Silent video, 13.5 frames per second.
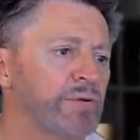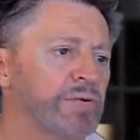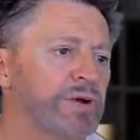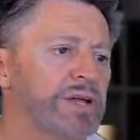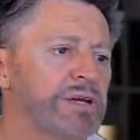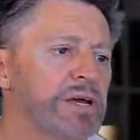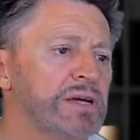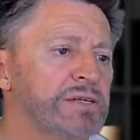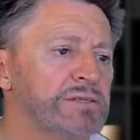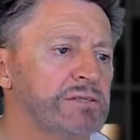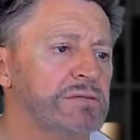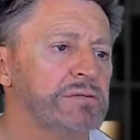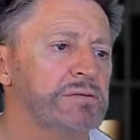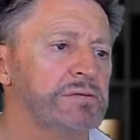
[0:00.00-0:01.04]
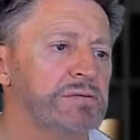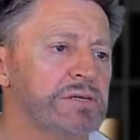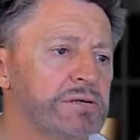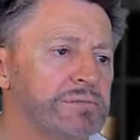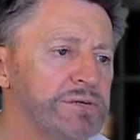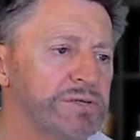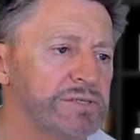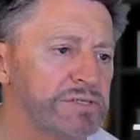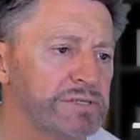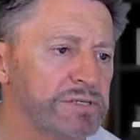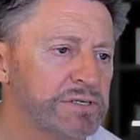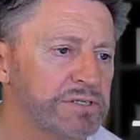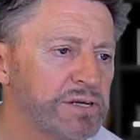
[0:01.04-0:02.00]
4892
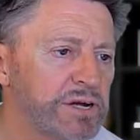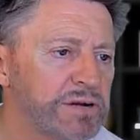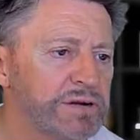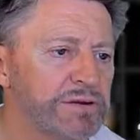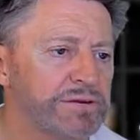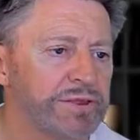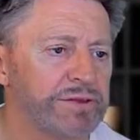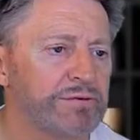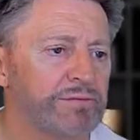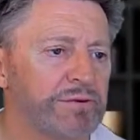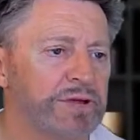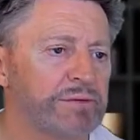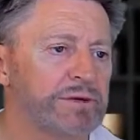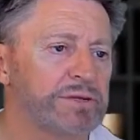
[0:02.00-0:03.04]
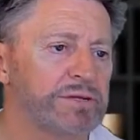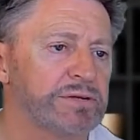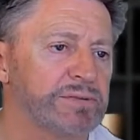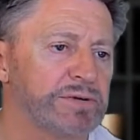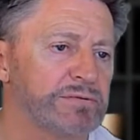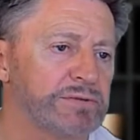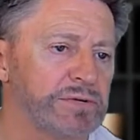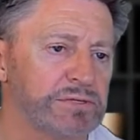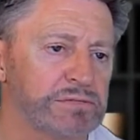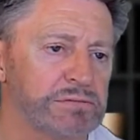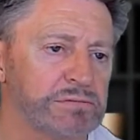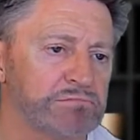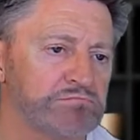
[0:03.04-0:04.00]
kilobits is higher than the recommended
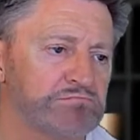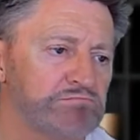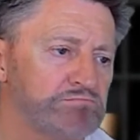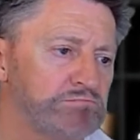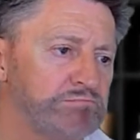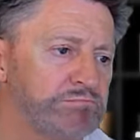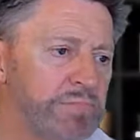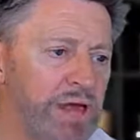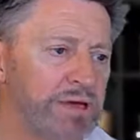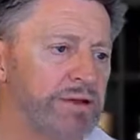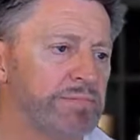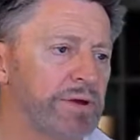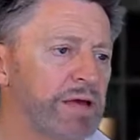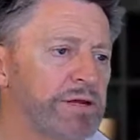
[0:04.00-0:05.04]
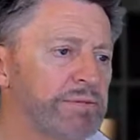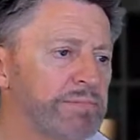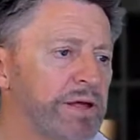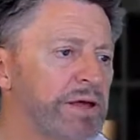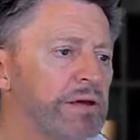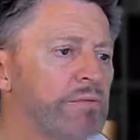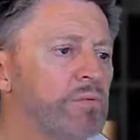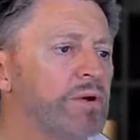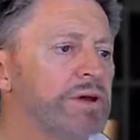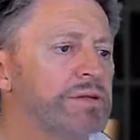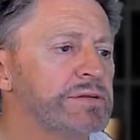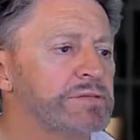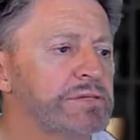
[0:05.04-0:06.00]
bitrate. Blah, blah, blah, blah.
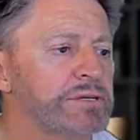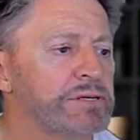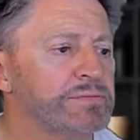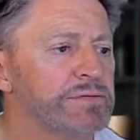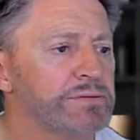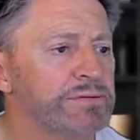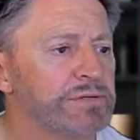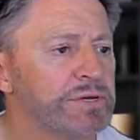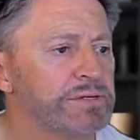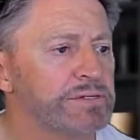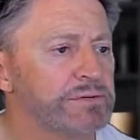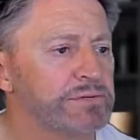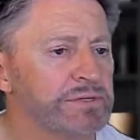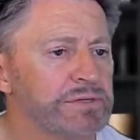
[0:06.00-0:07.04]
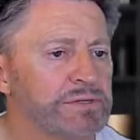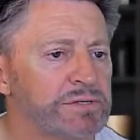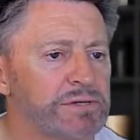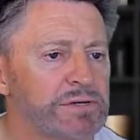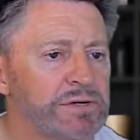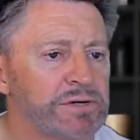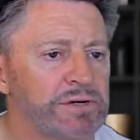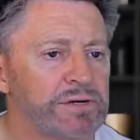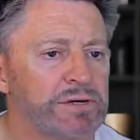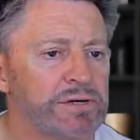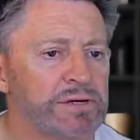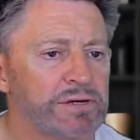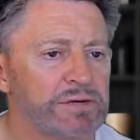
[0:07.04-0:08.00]
Why does it keep doing that to me?
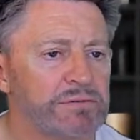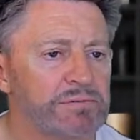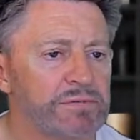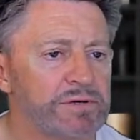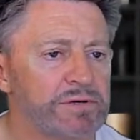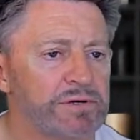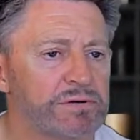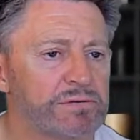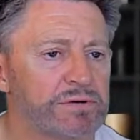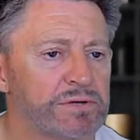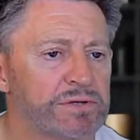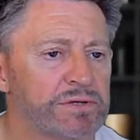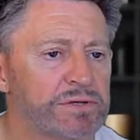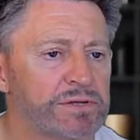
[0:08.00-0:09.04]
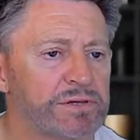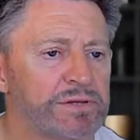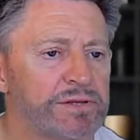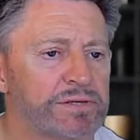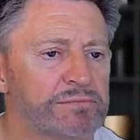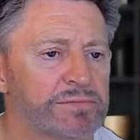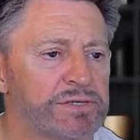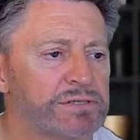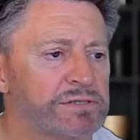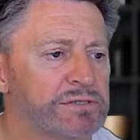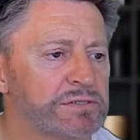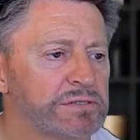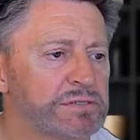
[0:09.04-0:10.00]
I will kill that
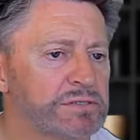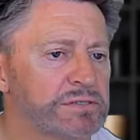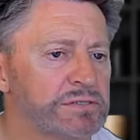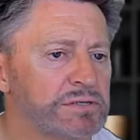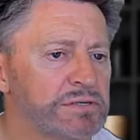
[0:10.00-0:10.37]
message.